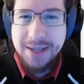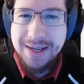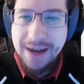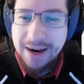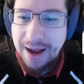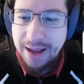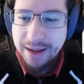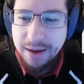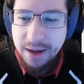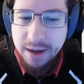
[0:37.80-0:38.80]
Deadeye.
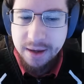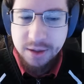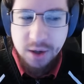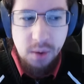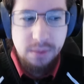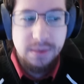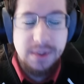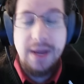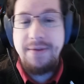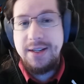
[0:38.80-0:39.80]
So,
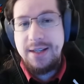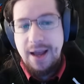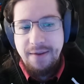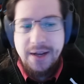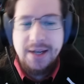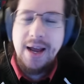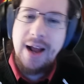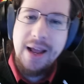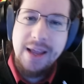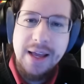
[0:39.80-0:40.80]
safe to say that
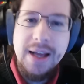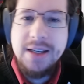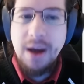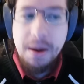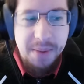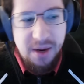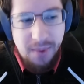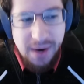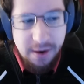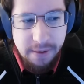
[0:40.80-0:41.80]
Deadeye is a big
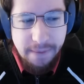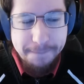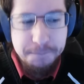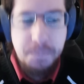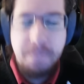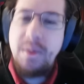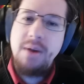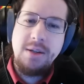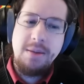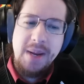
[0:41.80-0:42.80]
winner. But
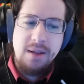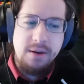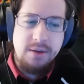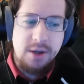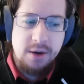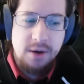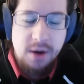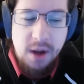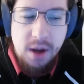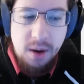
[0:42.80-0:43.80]
who's a big loser?
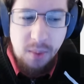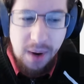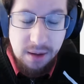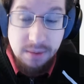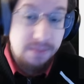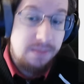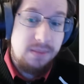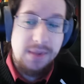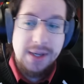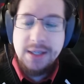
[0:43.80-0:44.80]
Well,
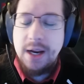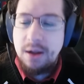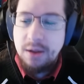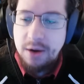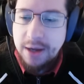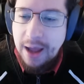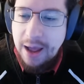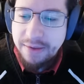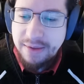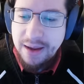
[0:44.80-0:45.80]
let's take a look
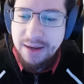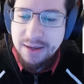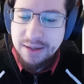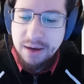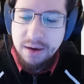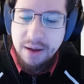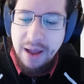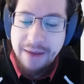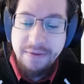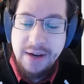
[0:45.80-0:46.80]
at things
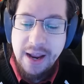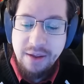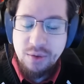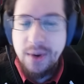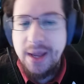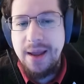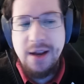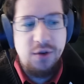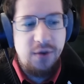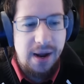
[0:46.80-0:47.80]
at Day 3
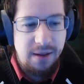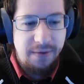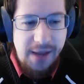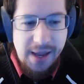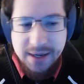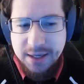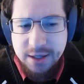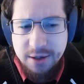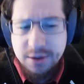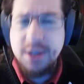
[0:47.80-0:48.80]
in Trial of the
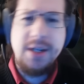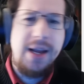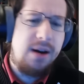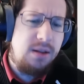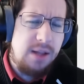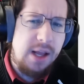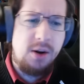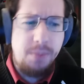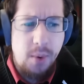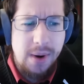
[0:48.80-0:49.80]
Ancestors, just to get a
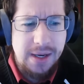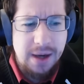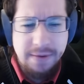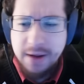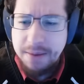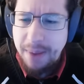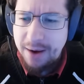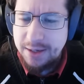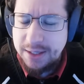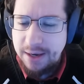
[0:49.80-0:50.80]
little point of
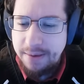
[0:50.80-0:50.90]
comparison.